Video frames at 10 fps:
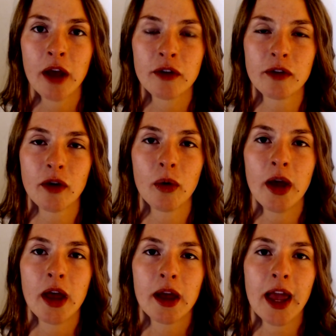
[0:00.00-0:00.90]
So
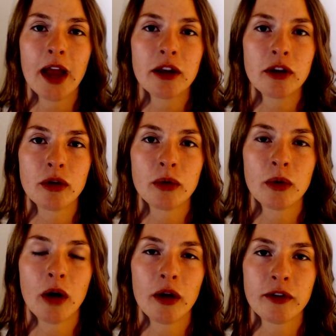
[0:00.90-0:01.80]
can you
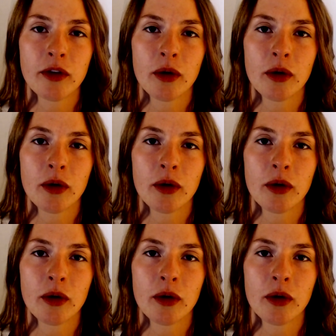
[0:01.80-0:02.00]
also,